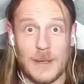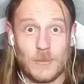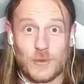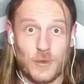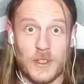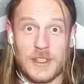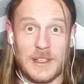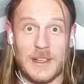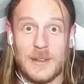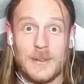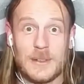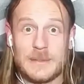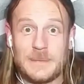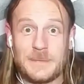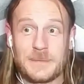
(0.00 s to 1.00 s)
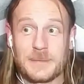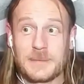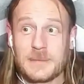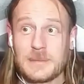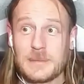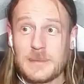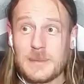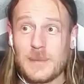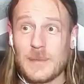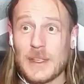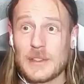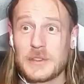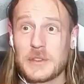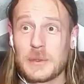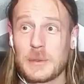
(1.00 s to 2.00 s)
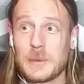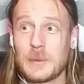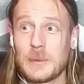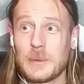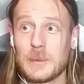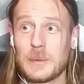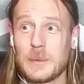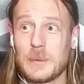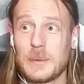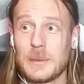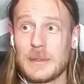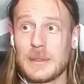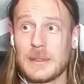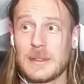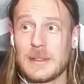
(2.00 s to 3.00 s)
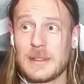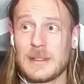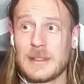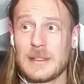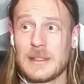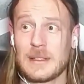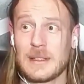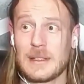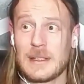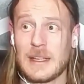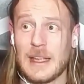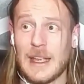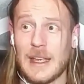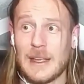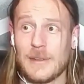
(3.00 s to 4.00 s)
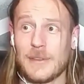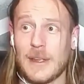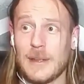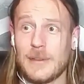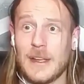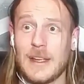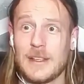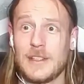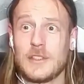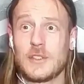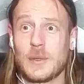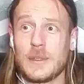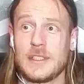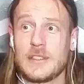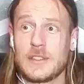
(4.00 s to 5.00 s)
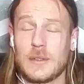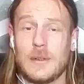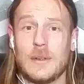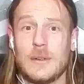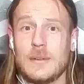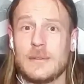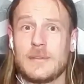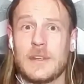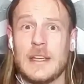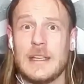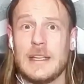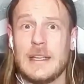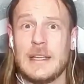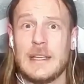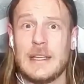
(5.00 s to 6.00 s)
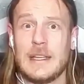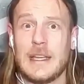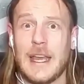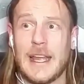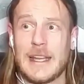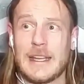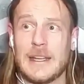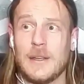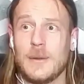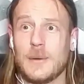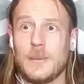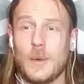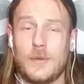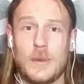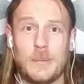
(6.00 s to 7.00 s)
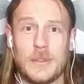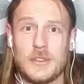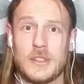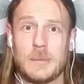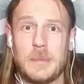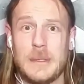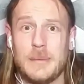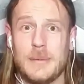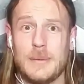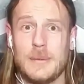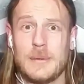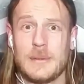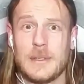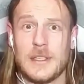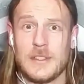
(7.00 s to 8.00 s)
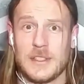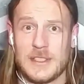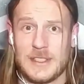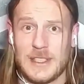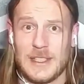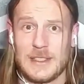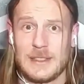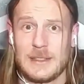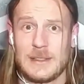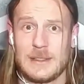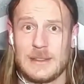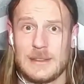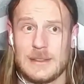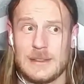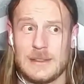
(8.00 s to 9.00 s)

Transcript: Time's running out. So, if, if I had the choice of hanging out with a bunch of people and just sitting,